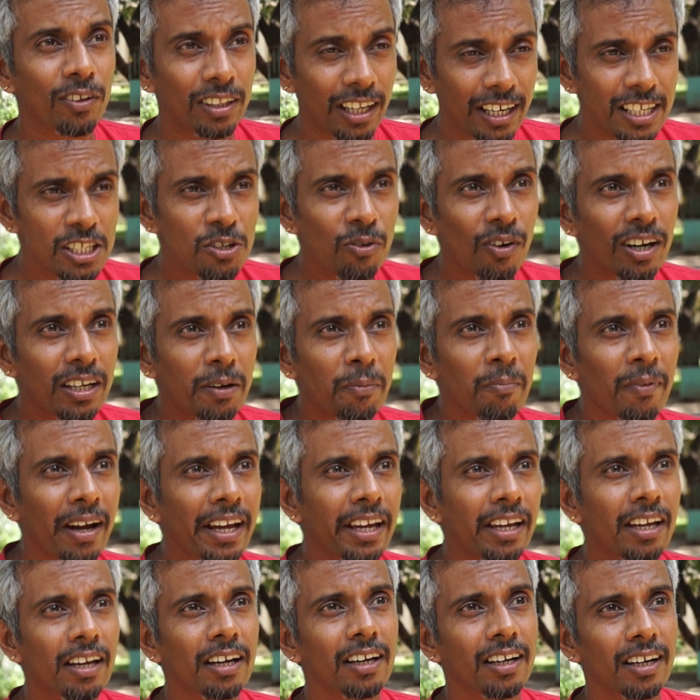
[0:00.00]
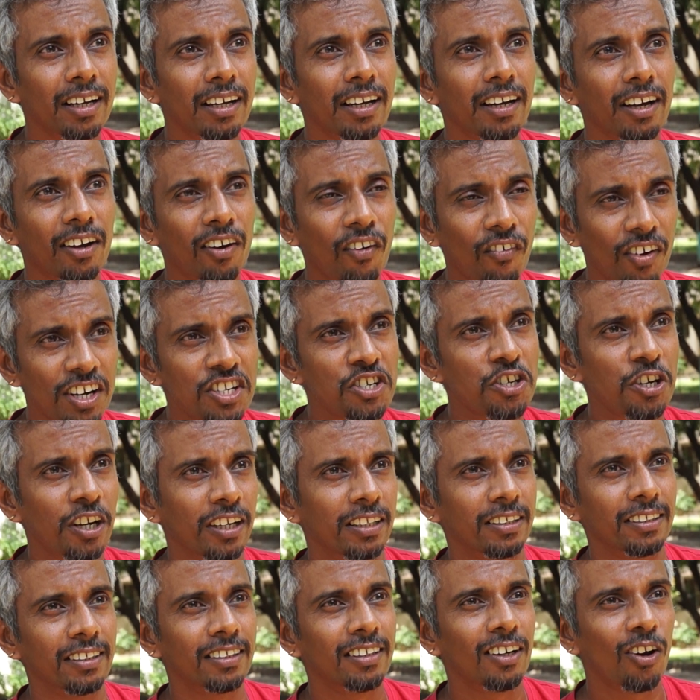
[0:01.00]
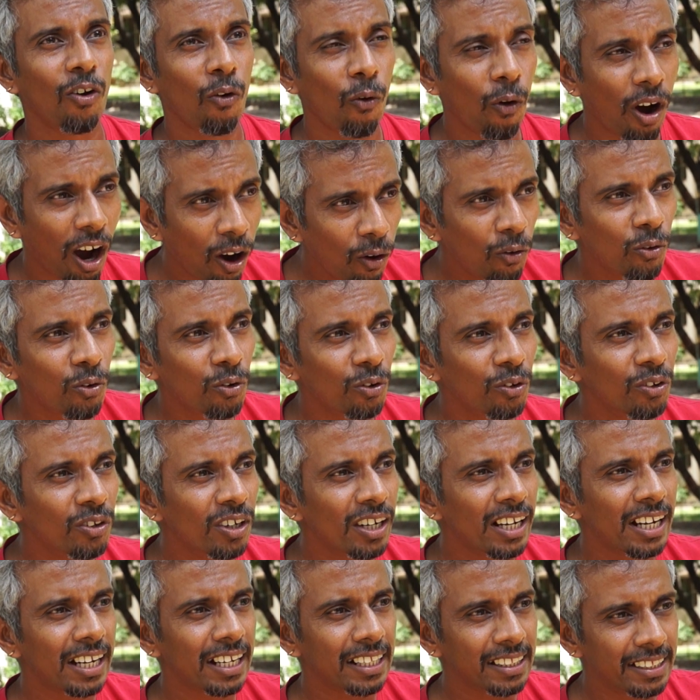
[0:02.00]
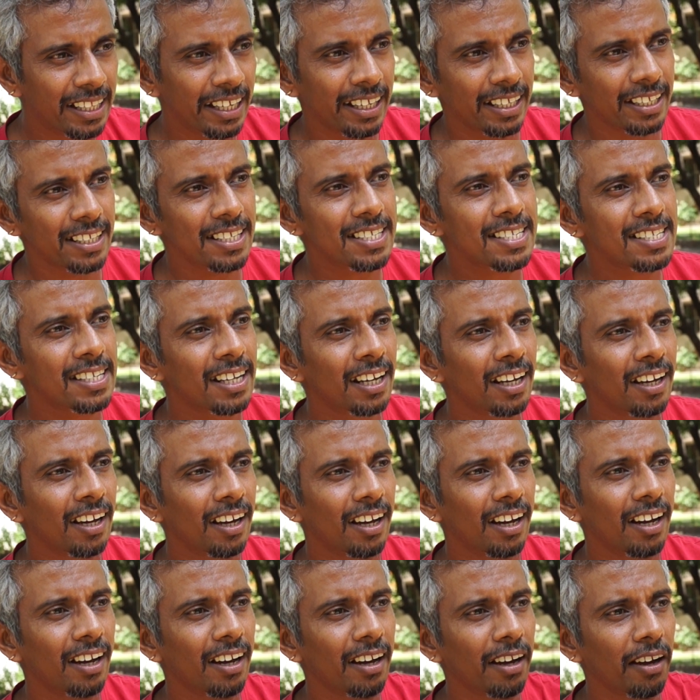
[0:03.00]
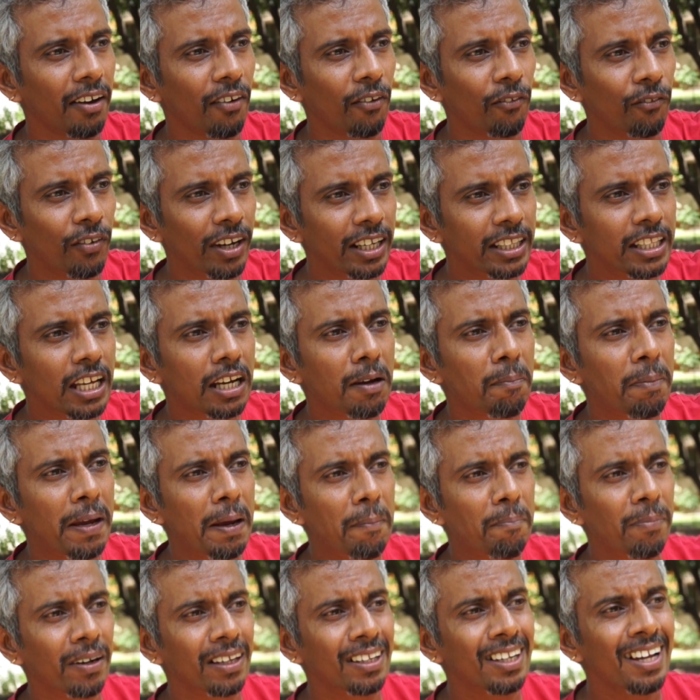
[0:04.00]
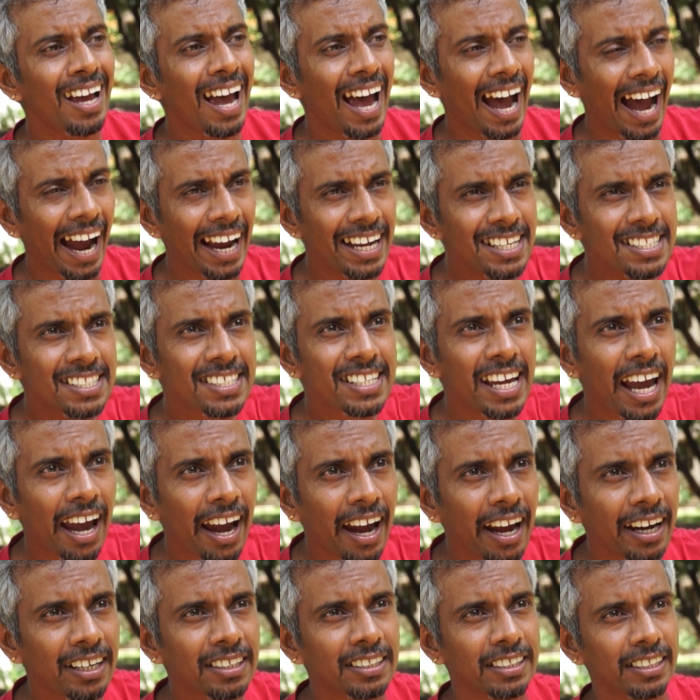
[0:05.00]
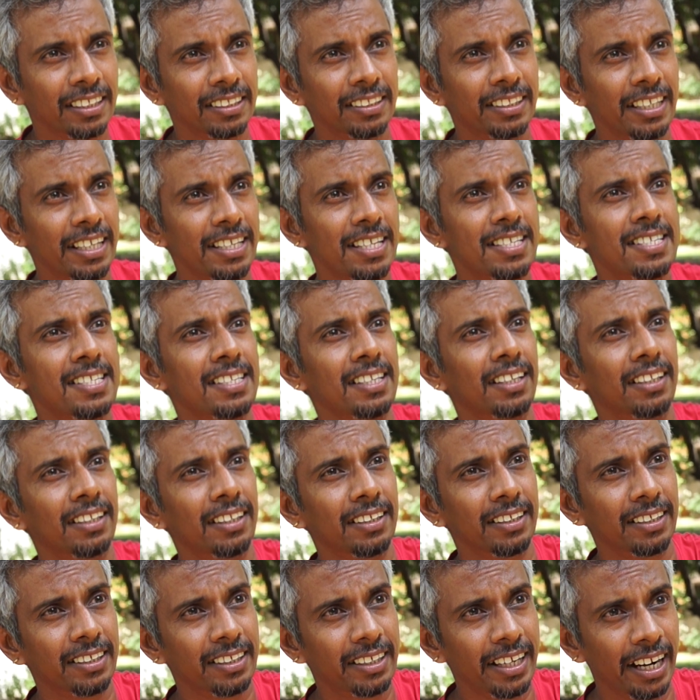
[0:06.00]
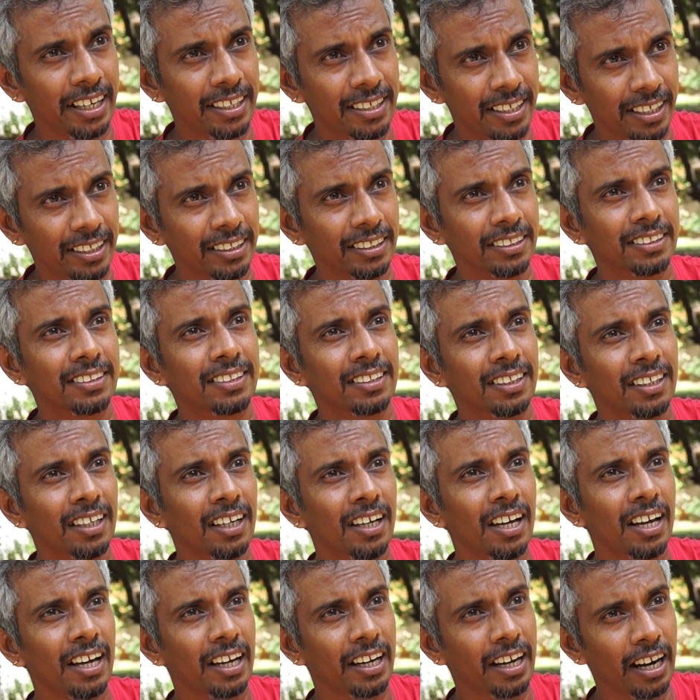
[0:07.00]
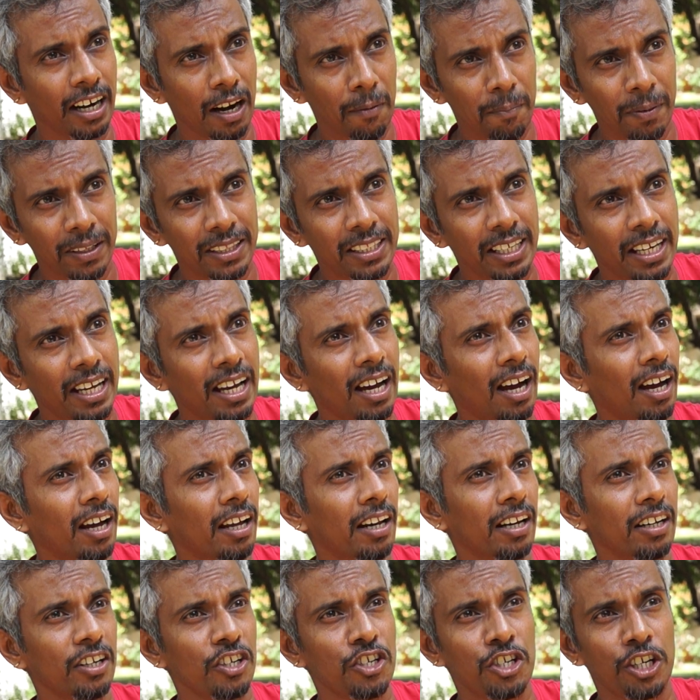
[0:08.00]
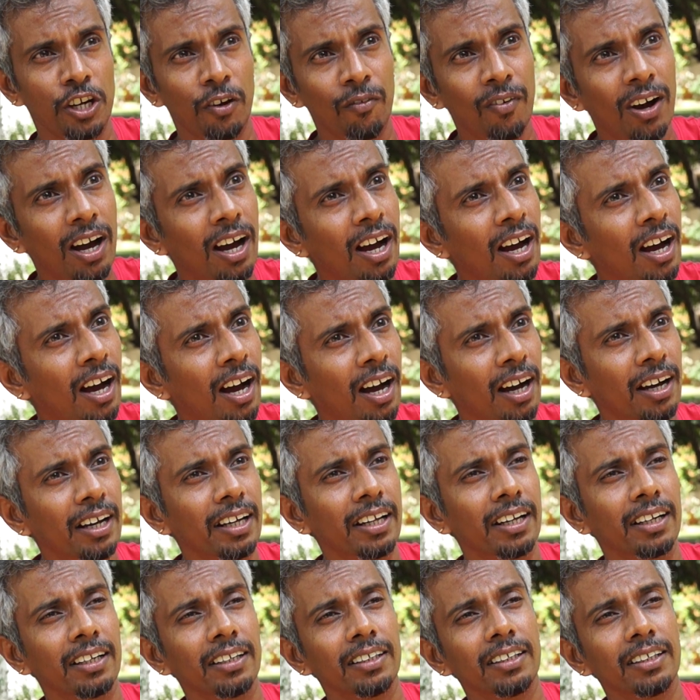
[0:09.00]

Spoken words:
That is what my question. How these Vedic people hijacked these deities, Ganapathi or Shiva or